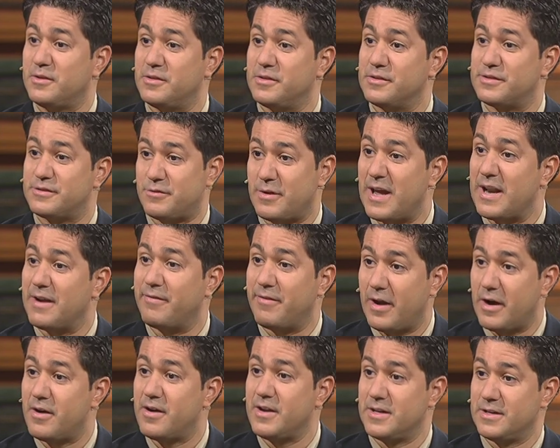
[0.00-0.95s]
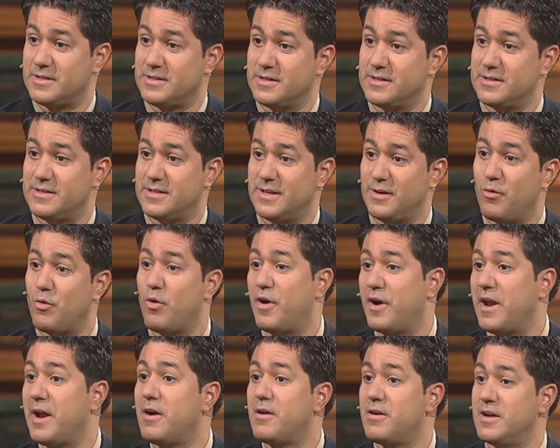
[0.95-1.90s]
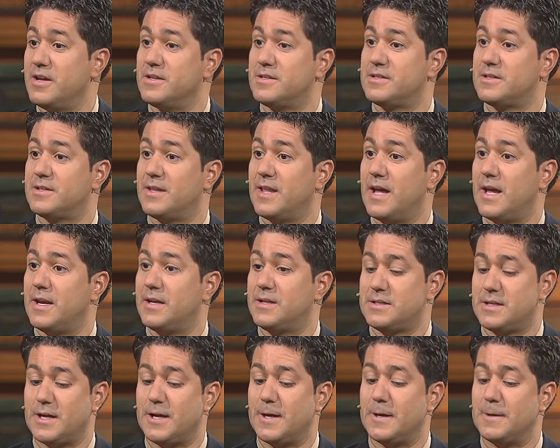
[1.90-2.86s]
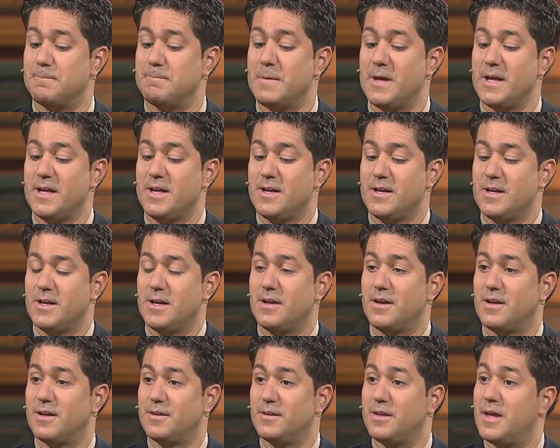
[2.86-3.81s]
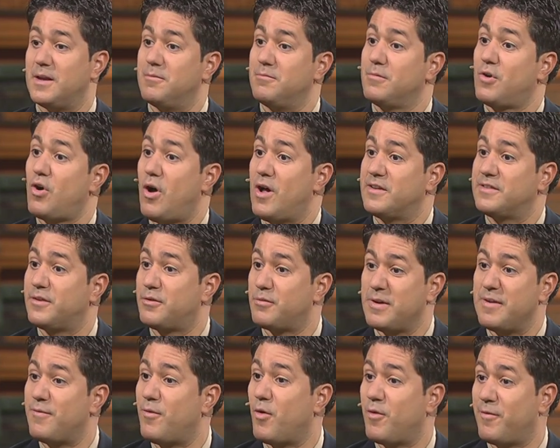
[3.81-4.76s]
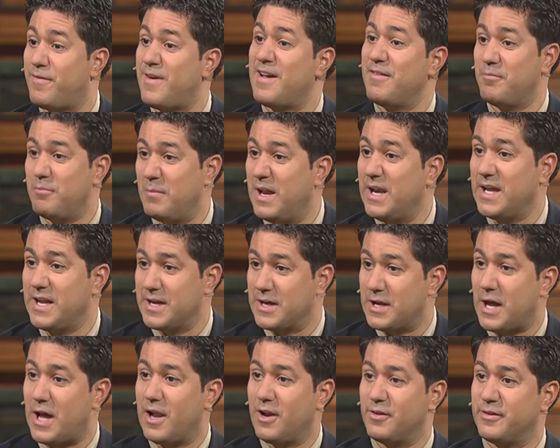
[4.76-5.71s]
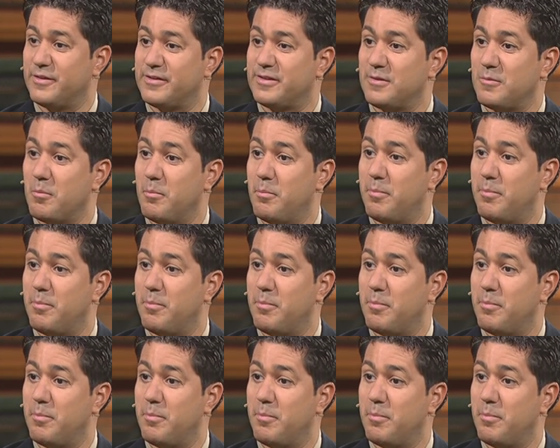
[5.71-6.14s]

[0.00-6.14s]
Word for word: to Stradivariuses and Guarnerius that um, that cost three, four, five million dollars.